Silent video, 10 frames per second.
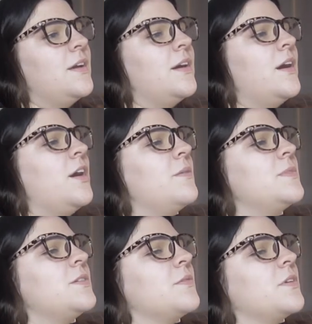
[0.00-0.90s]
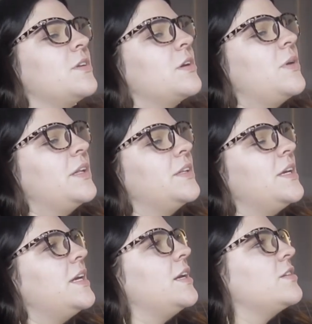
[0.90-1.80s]
So we're going to
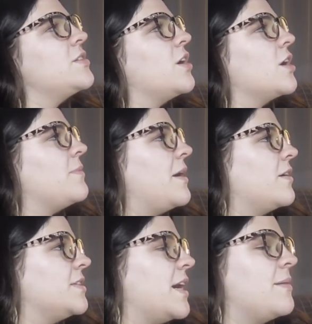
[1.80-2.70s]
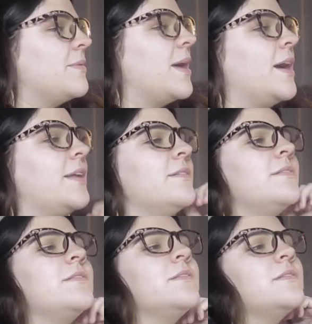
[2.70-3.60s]
quickly talk about our timeline.
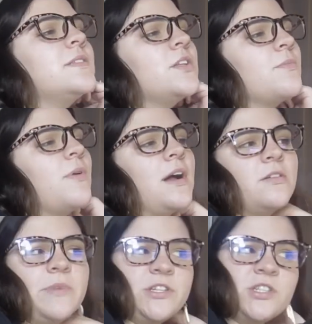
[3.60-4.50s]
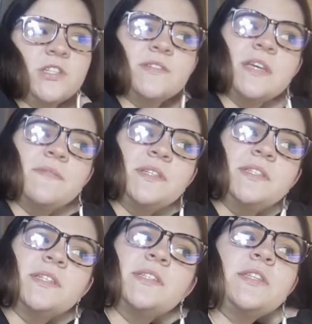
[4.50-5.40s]
So the proclamation of
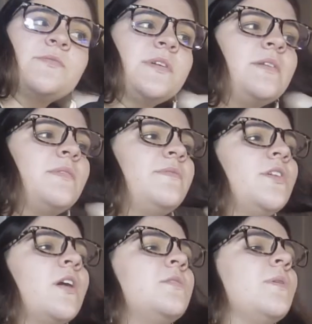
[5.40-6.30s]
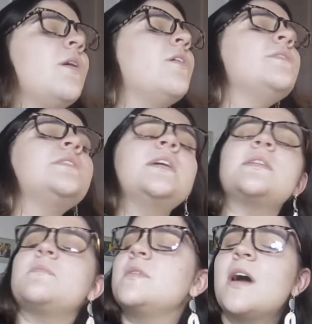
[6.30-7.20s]
1763, we've talked about all these things.
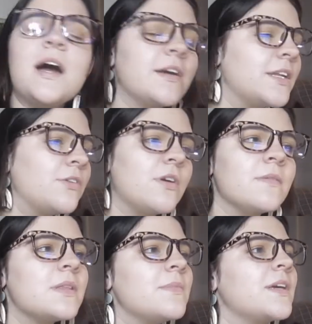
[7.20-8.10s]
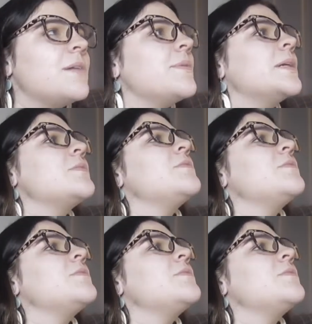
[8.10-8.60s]
I'm not going to go over them again because we've